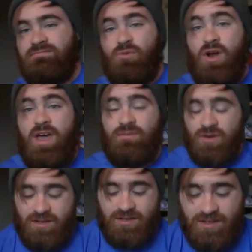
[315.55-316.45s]
whatever.
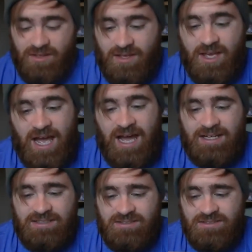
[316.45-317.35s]

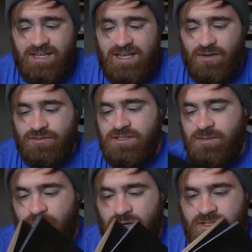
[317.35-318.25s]
And then obviously
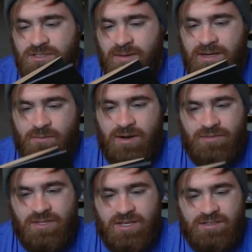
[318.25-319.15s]
the book explaining where
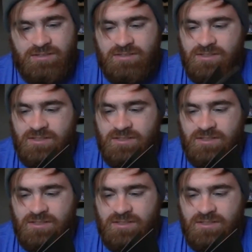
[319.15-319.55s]
everything is.